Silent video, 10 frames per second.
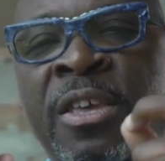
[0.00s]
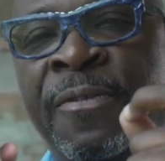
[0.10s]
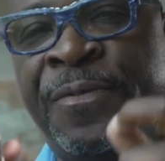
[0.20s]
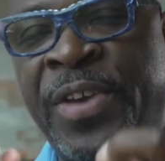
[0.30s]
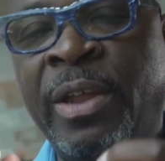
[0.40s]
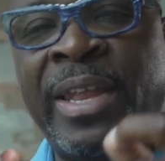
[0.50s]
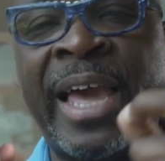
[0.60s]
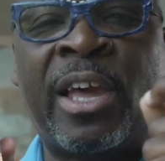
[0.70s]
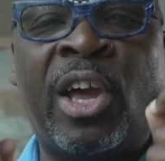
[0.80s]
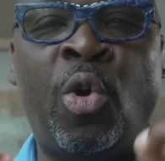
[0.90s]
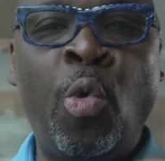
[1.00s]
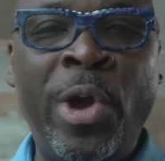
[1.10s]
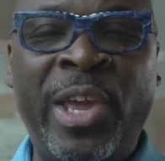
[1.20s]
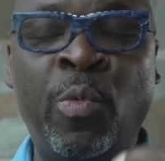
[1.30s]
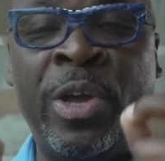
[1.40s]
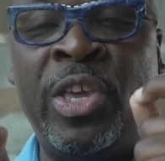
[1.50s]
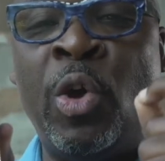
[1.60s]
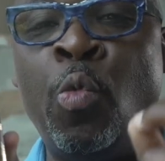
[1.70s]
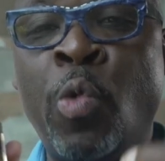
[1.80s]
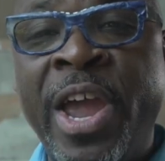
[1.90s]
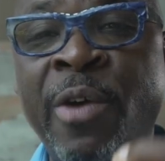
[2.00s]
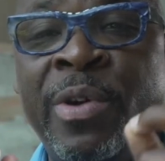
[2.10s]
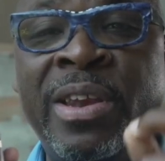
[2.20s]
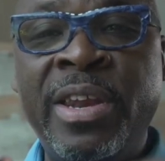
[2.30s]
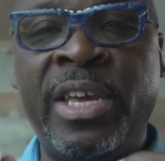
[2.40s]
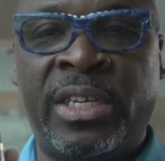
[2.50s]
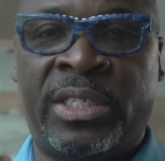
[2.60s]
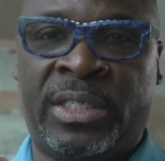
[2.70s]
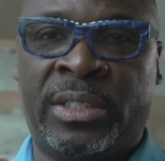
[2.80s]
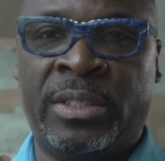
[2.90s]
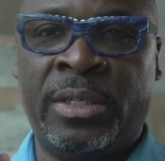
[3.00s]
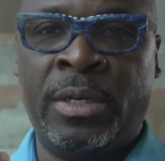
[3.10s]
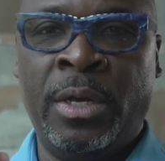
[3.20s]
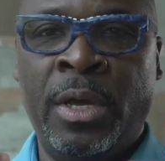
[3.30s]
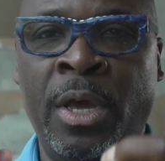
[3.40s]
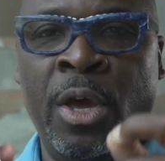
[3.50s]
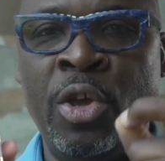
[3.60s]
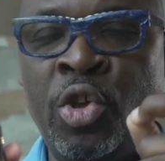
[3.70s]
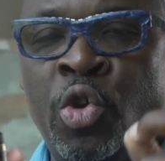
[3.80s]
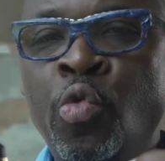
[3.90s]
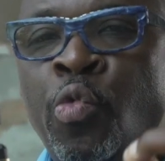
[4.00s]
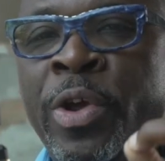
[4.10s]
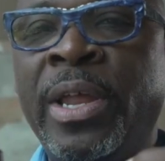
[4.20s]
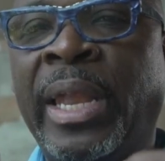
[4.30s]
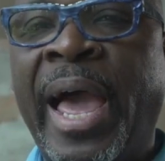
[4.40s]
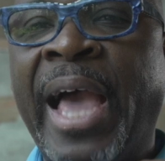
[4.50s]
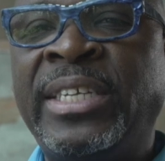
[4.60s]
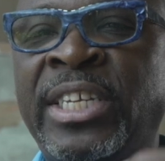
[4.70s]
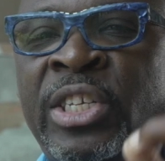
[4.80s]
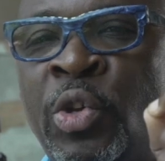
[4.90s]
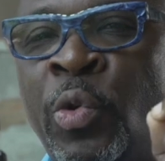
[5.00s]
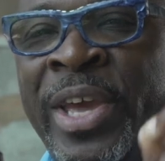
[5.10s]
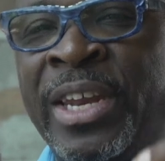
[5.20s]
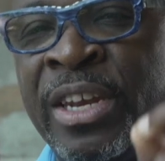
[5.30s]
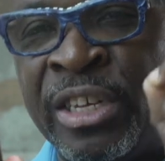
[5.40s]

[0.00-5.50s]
you feel like a queen. When you're wearing this, you realize that you're in an